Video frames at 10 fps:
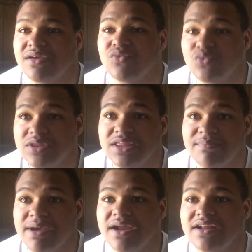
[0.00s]
Really
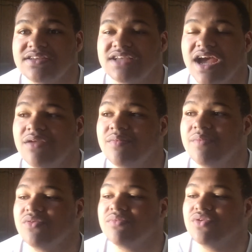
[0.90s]
bad. Because I
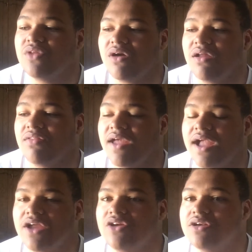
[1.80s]
remember Mulan. Like
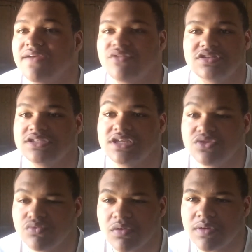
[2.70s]
I could never
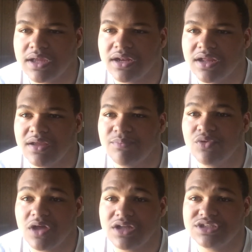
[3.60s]
sit through it.
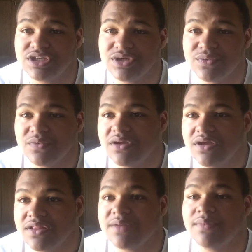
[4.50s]
Mulan 2.
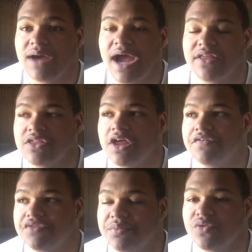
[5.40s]
Like I
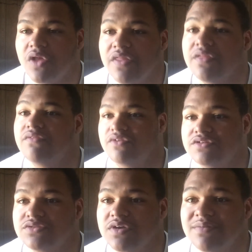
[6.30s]
loved Mulan the
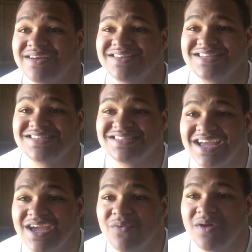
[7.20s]
first one, but the
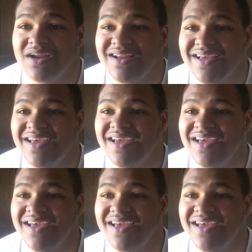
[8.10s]
second one